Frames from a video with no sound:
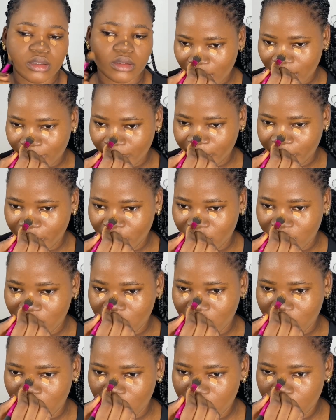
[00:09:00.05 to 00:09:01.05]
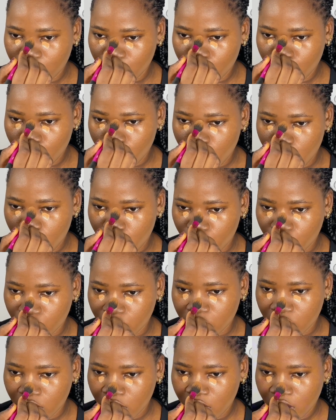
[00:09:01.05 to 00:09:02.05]
Time for the
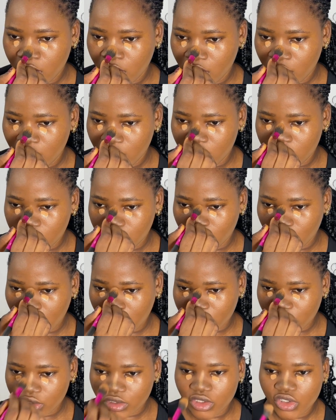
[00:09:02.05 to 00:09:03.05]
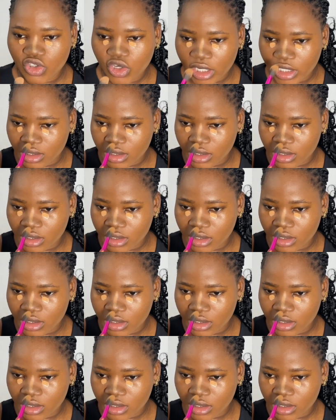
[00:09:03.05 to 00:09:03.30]
nose. This one I just try